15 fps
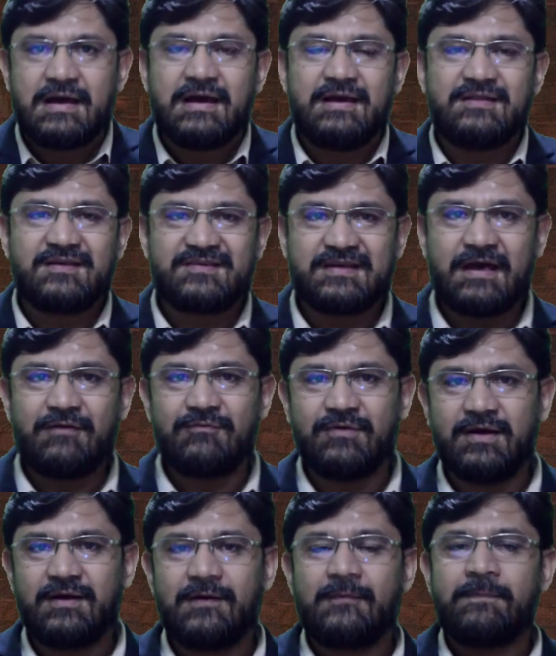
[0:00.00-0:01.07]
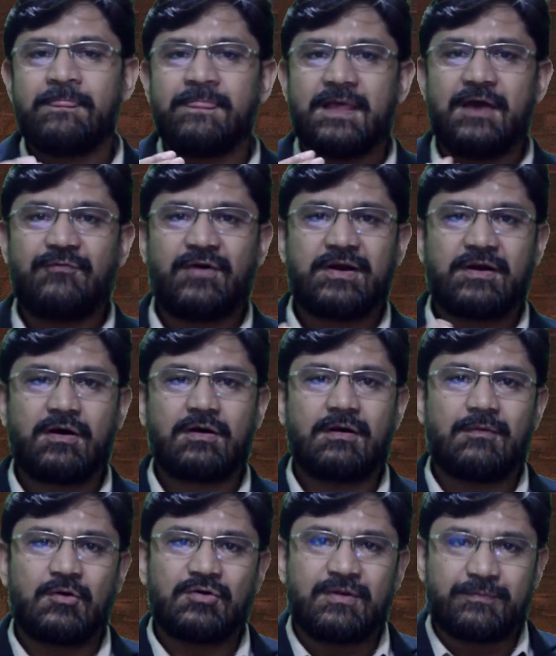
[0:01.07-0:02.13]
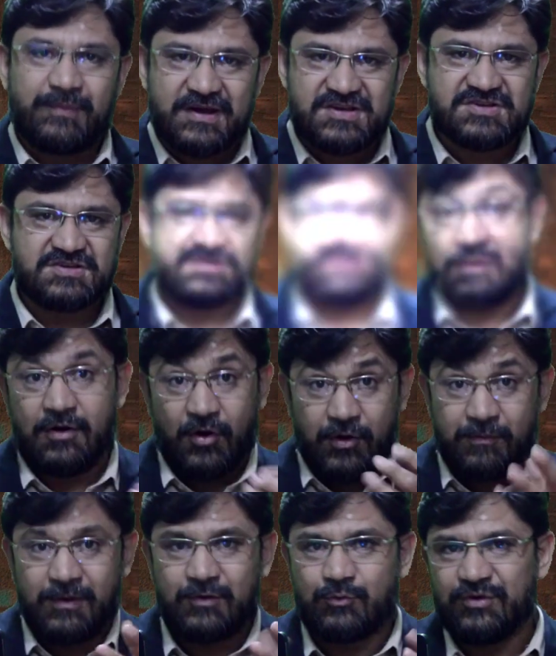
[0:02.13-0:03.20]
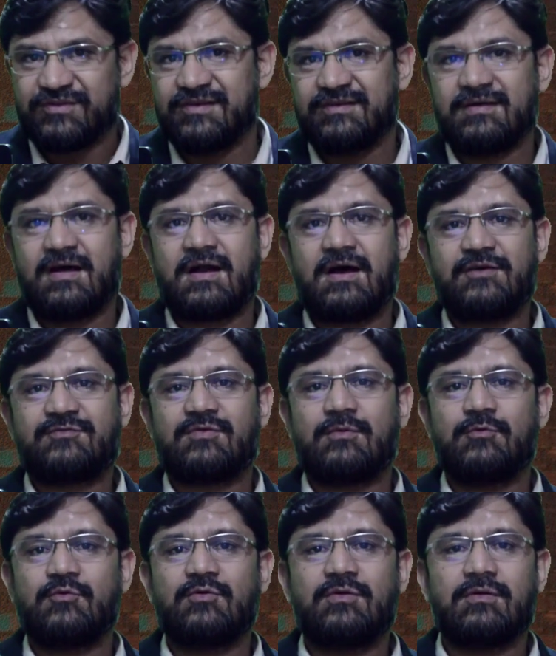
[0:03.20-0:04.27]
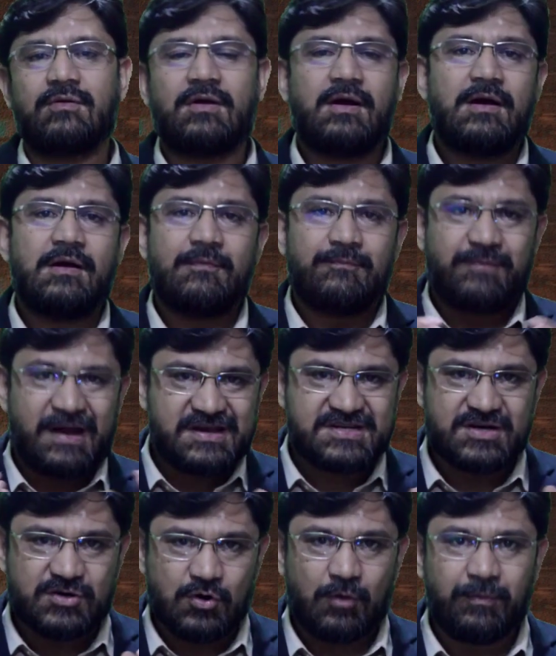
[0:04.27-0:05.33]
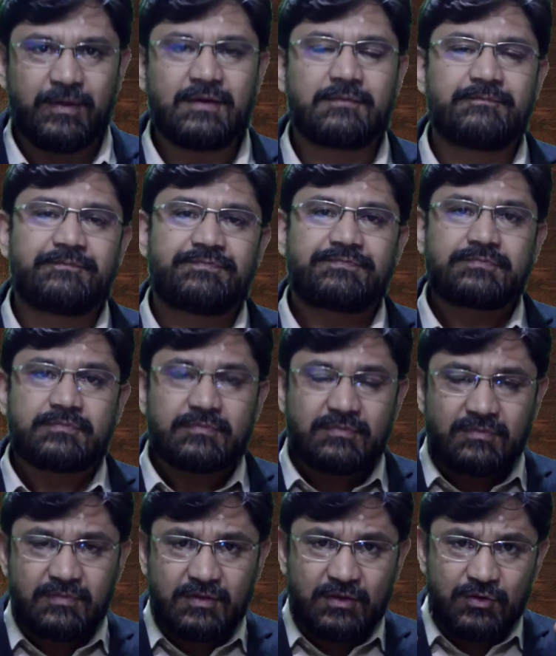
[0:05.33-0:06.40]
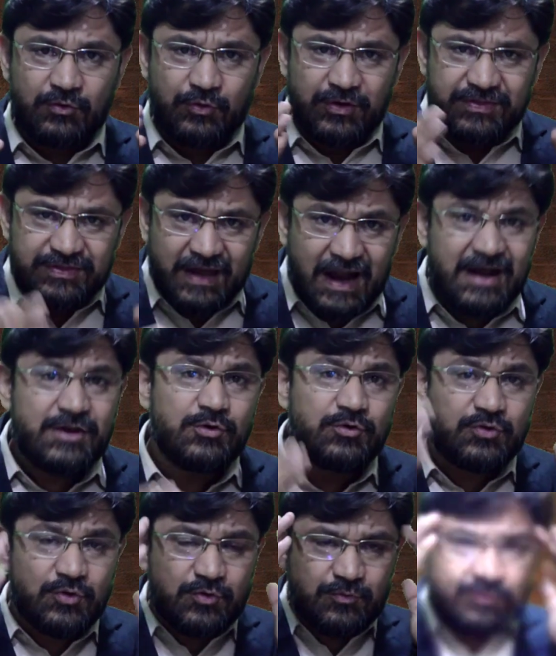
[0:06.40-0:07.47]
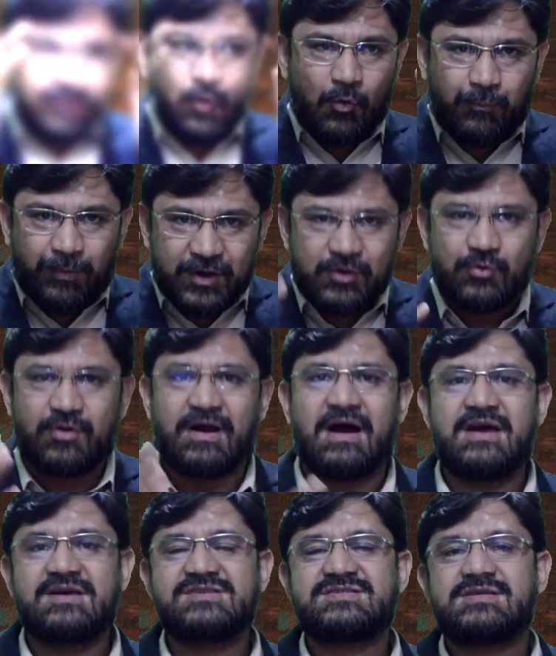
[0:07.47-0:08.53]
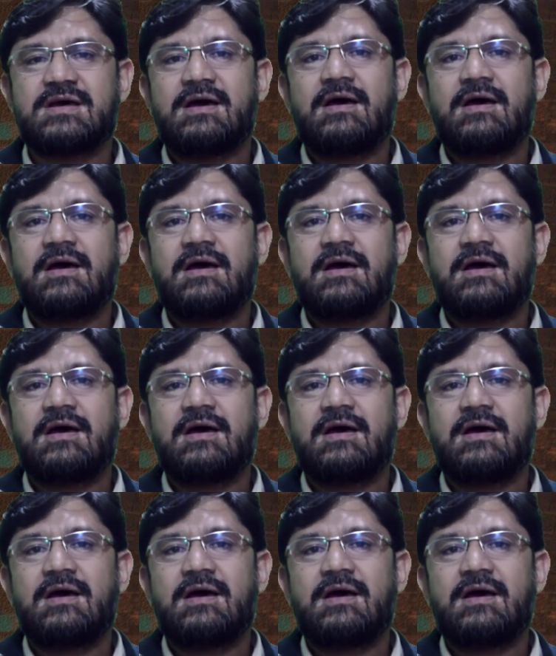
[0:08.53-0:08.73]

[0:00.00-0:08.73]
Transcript: In the same way, if I talk about the pressures, horrible questions are asked from your pressure topic. So in that you should open your eyes